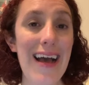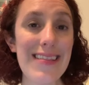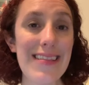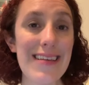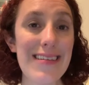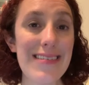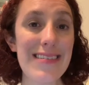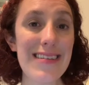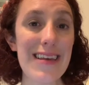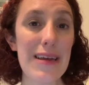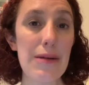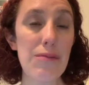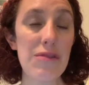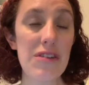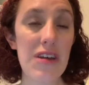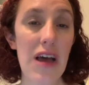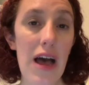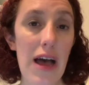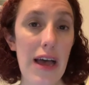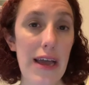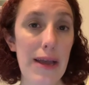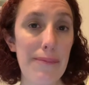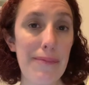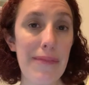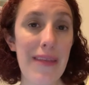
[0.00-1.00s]
the same
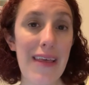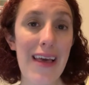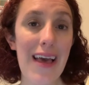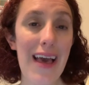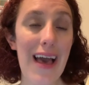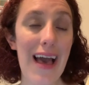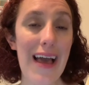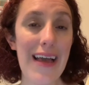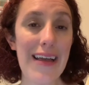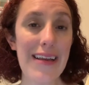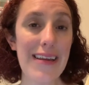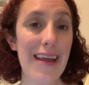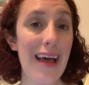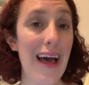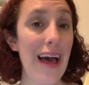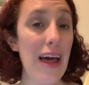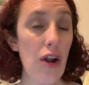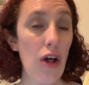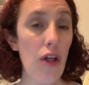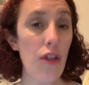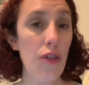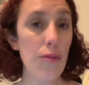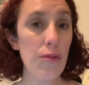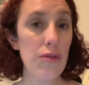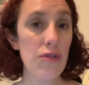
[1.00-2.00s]
time, and not
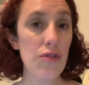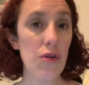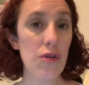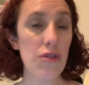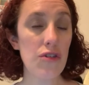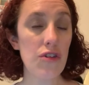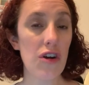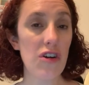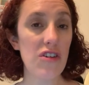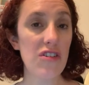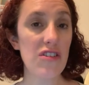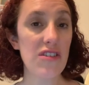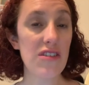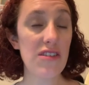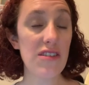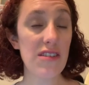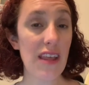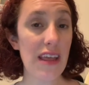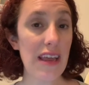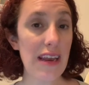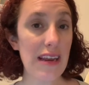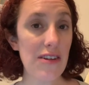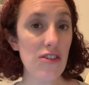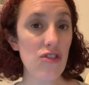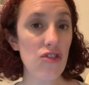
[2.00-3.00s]
all the resorts are
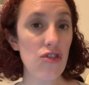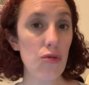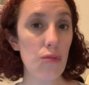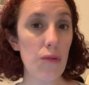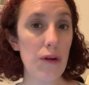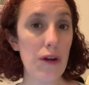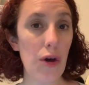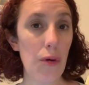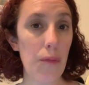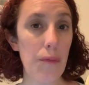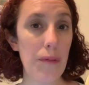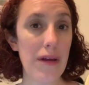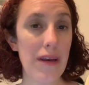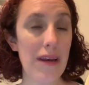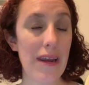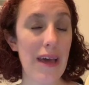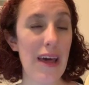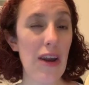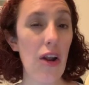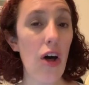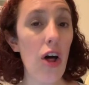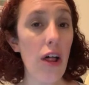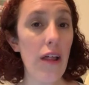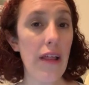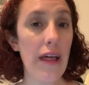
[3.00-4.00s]
slated to reopen
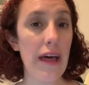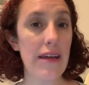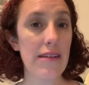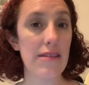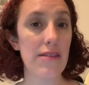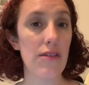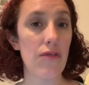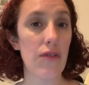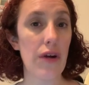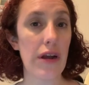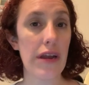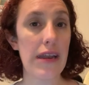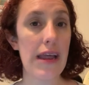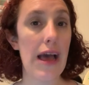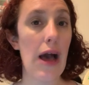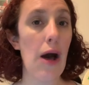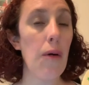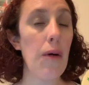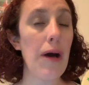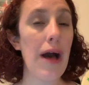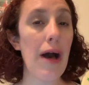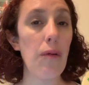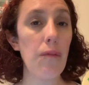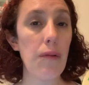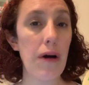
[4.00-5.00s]
at all as of right now.
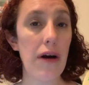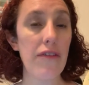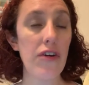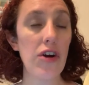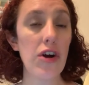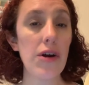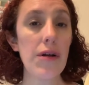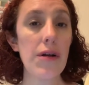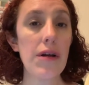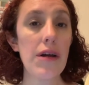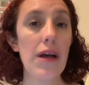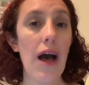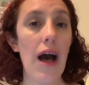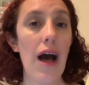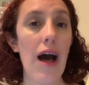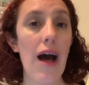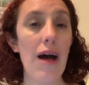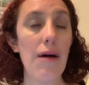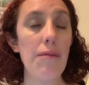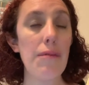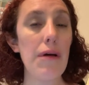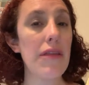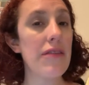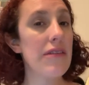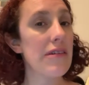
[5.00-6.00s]
However,
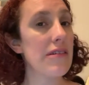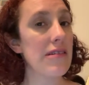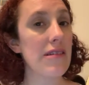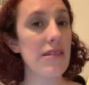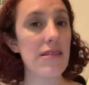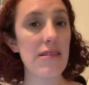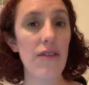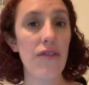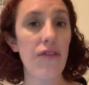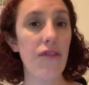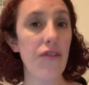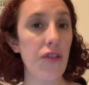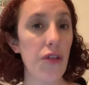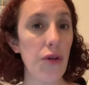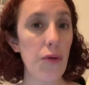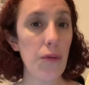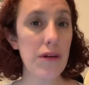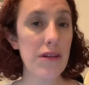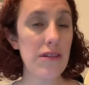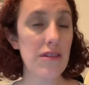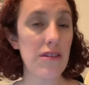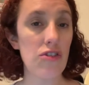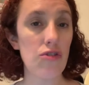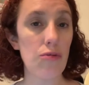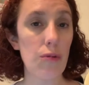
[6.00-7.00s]
this is a
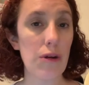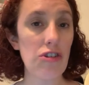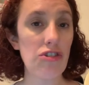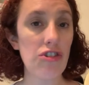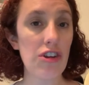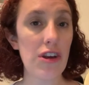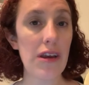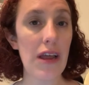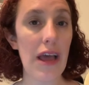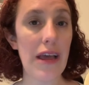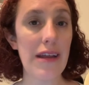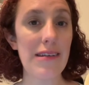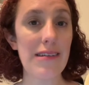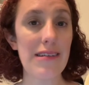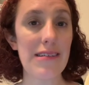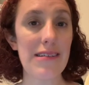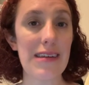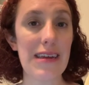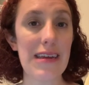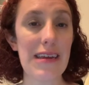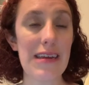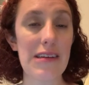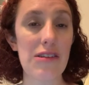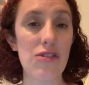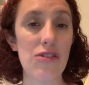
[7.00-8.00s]
fluid situation, and
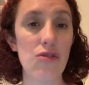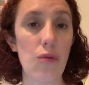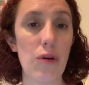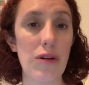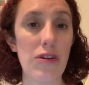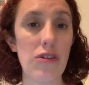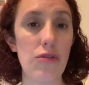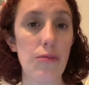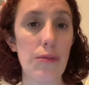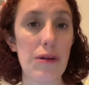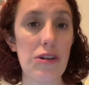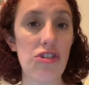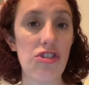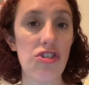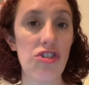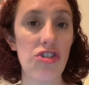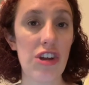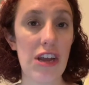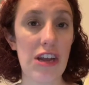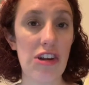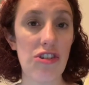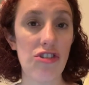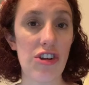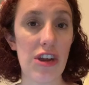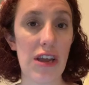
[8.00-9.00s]
Disney is going to be
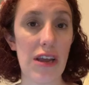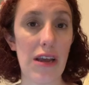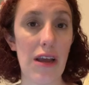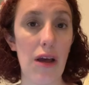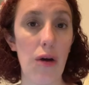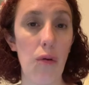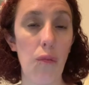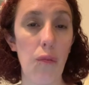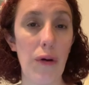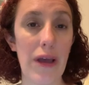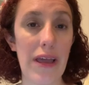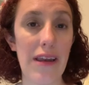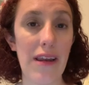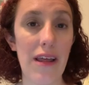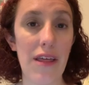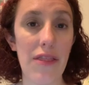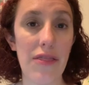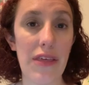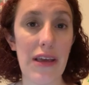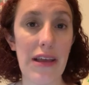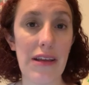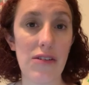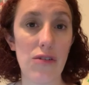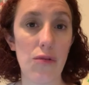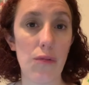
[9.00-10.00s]
changing when
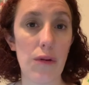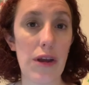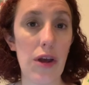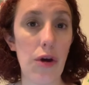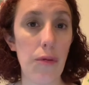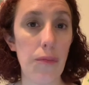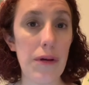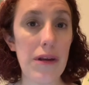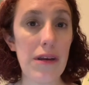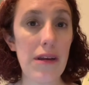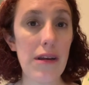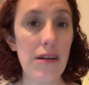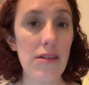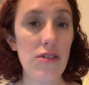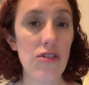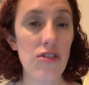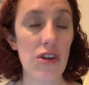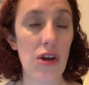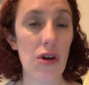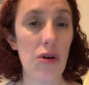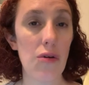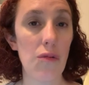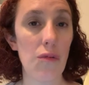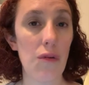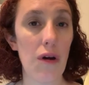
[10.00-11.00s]
things reopen.
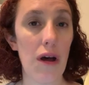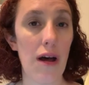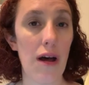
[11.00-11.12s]
So